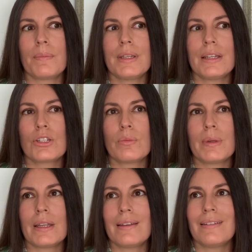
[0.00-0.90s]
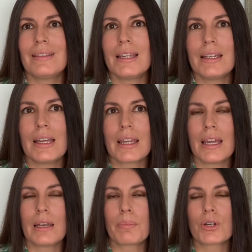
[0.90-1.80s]
need to be leading
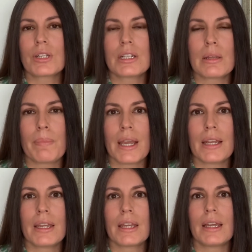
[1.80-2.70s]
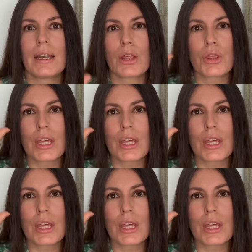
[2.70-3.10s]
in, participating in,